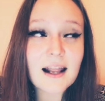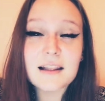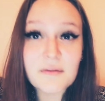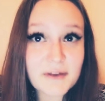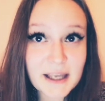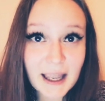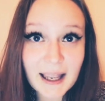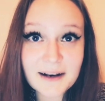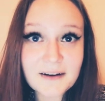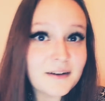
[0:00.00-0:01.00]
and I love
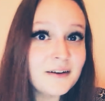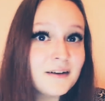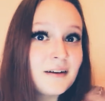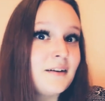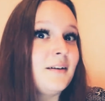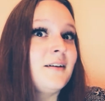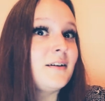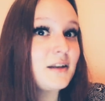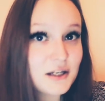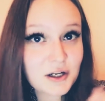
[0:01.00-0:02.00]
eating,
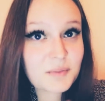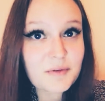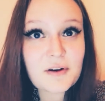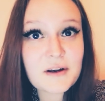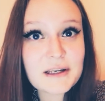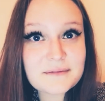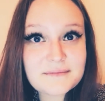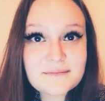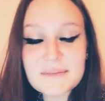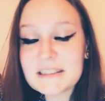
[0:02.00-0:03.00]
you're gonna be
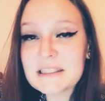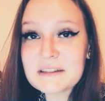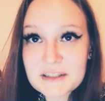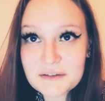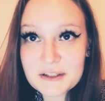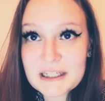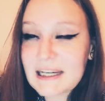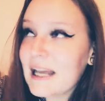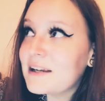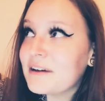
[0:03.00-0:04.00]
fine. So don't
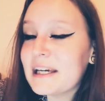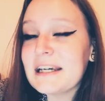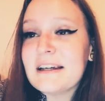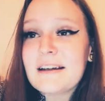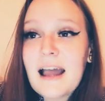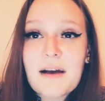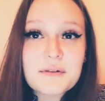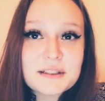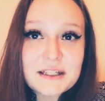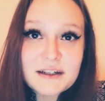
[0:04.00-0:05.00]
worry. Anyway, I
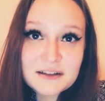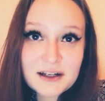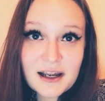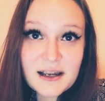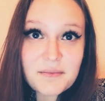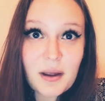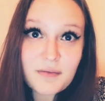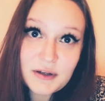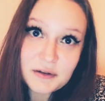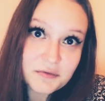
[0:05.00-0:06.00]
will see you next time,
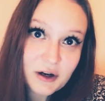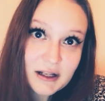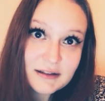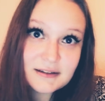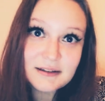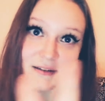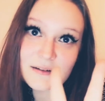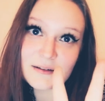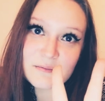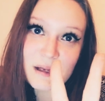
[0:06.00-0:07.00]
my vegan friends.
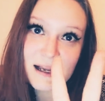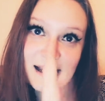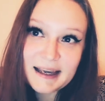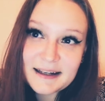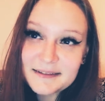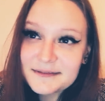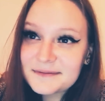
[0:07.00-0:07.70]
Bye!